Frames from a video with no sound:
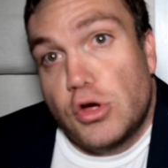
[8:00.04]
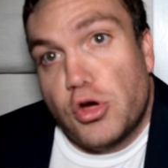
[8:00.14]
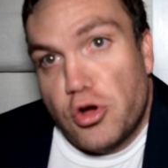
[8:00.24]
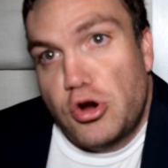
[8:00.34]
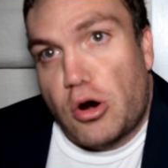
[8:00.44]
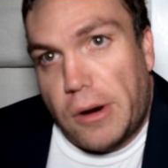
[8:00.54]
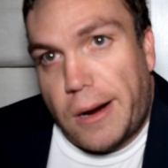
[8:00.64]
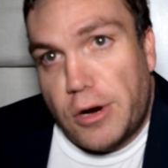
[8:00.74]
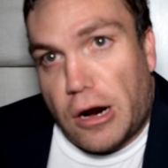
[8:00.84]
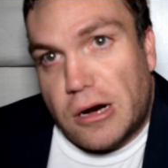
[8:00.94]
you know what
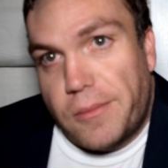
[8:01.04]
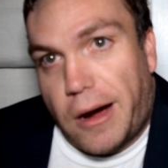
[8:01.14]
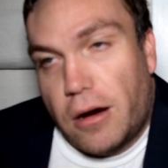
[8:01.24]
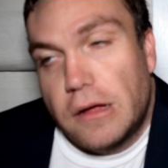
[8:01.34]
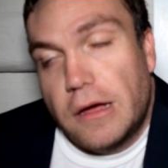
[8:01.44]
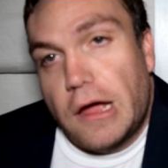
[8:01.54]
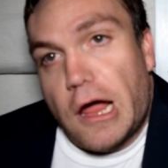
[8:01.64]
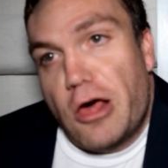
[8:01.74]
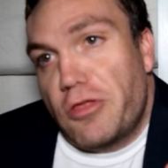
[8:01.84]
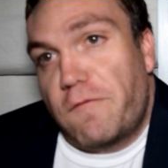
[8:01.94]
I'm talking about,
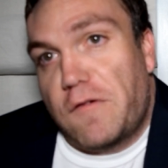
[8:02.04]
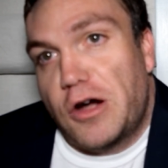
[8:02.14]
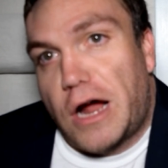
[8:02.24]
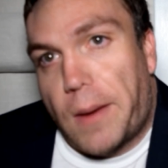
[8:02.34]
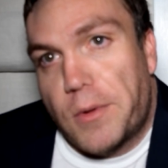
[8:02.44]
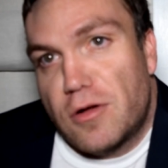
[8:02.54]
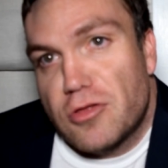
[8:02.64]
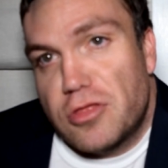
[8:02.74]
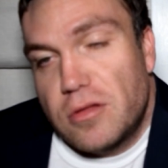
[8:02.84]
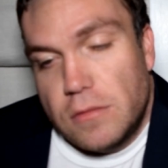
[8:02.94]
is a phenomenal
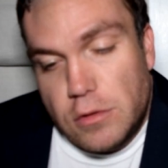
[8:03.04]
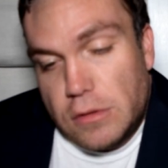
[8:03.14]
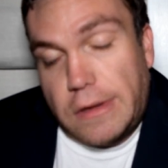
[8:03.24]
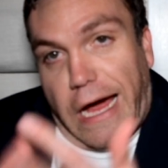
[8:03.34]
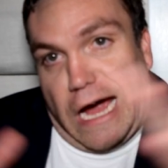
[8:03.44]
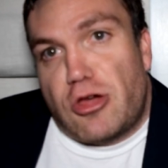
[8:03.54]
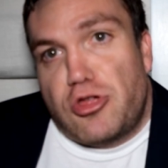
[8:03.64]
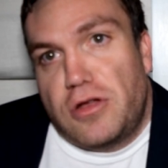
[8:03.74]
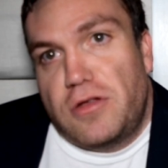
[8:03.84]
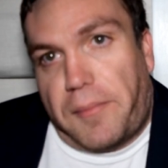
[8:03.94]

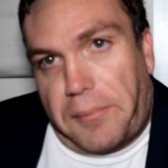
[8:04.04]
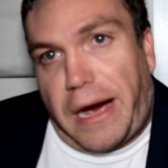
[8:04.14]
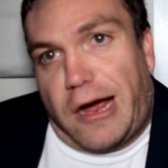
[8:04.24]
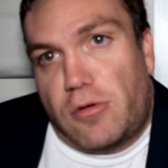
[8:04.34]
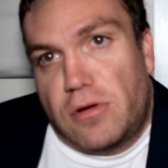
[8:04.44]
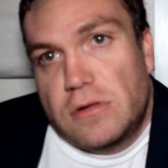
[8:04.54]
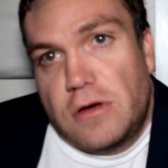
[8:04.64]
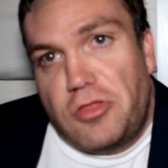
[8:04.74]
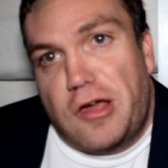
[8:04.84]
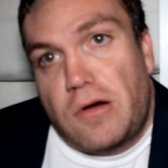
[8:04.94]
action battle.
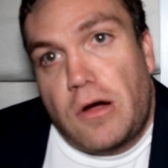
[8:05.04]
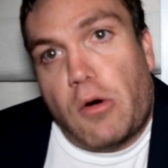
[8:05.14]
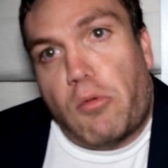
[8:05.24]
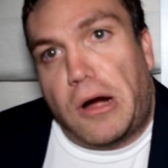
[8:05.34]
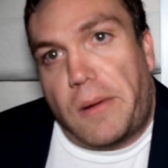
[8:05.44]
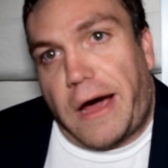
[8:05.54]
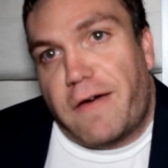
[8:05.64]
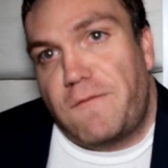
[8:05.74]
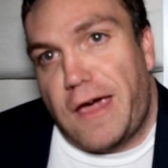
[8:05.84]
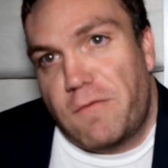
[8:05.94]
See, one of my
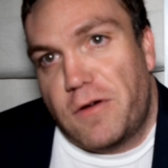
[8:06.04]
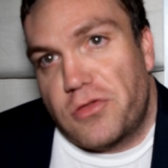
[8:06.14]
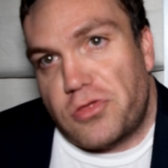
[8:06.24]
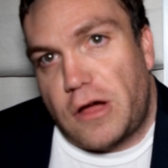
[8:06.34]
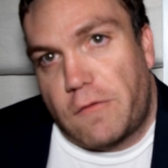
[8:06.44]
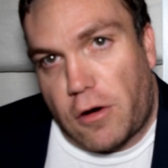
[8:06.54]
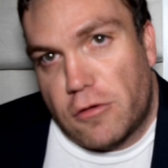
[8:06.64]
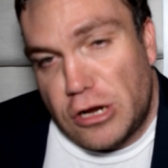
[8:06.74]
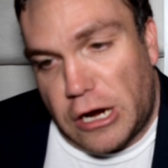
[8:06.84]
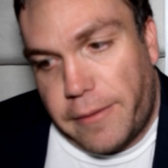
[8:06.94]
favorites of all
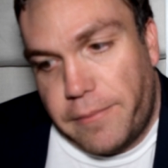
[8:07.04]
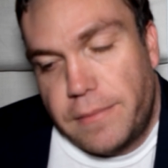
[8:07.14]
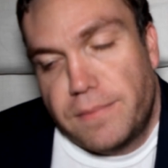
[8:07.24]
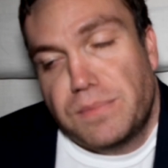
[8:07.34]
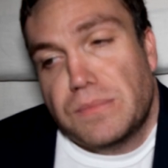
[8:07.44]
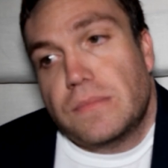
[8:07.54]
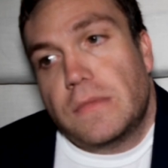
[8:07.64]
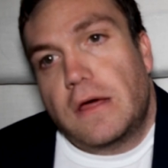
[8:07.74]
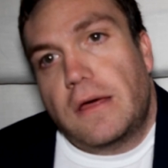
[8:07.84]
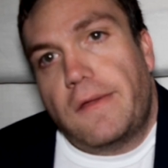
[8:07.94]
time.
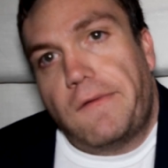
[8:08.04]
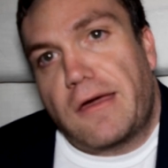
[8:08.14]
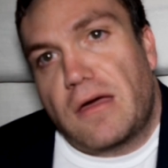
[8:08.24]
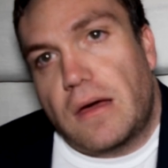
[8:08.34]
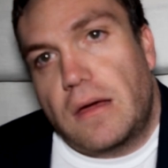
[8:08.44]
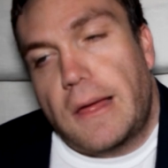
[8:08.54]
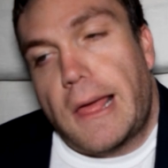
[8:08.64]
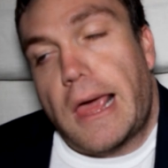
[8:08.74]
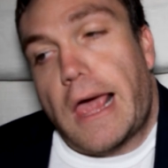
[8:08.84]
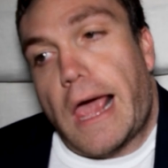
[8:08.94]
And
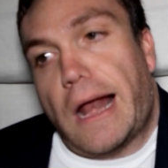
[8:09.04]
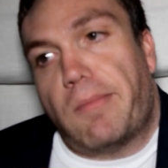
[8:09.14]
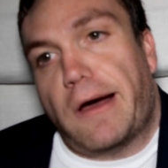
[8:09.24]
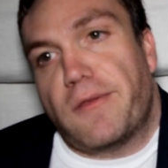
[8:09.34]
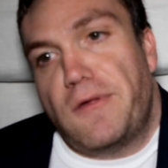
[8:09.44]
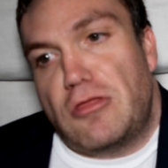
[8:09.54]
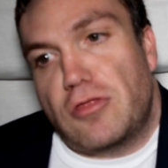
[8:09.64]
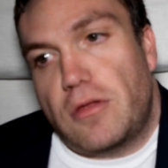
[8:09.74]
I'm like, this